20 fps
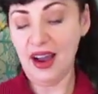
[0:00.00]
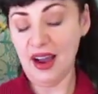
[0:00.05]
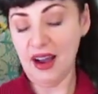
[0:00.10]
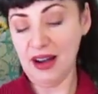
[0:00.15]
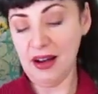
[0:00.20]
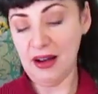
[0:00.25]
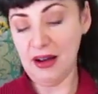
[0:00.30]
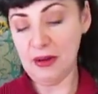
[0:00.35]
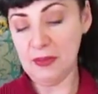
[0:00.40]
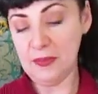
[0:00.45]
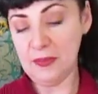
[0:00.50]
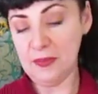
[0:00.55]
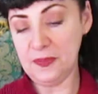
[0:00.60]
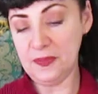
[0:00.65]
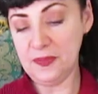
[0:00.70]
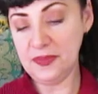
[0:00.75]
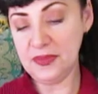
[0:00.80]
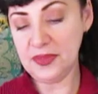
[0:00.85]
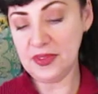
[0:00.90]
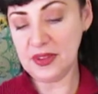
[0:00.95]

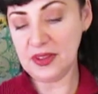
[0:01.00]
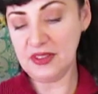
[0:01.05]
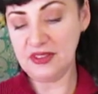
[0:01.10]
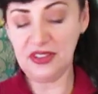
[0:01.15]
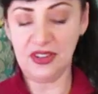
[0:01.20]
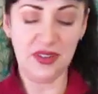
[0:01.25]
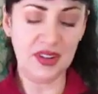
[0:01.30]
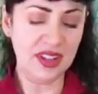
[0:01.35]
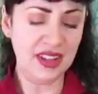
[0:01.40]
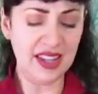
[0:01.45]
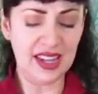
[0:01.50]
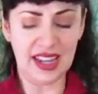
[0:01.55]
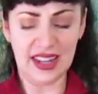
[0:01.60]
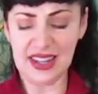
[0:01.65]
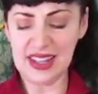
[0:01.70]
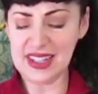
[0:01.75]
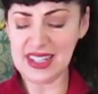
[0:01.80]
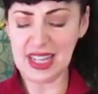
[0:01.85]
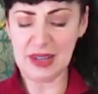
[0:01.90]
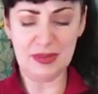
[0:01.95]
for really
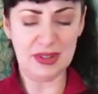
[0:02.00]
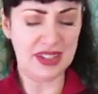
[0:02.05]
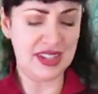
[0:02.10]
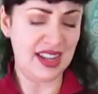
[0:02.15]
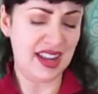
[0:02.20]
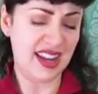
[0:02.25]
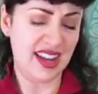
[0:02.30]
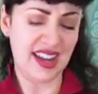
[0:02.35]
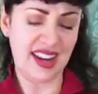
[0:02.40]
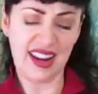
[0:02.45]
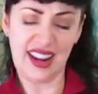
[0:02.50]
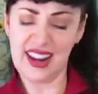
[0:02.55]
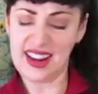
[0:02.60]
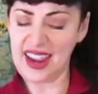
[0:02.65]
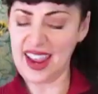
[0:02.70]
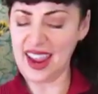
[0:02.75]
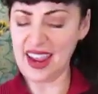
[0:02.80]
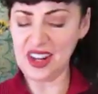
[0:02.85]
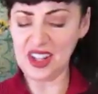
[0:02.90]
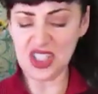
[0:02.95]
any time of day, any
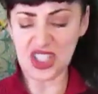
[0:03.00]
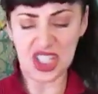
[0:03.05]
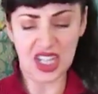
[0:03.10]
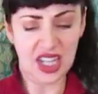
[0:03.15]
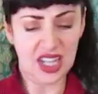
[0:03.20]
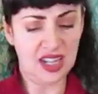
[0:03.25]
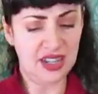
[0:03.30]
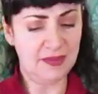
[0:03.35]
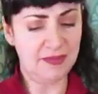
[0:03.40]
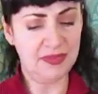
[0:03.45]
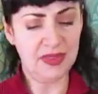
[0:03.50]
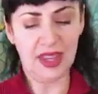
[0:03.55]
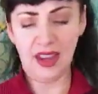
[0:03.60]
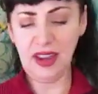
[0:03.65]
occasion,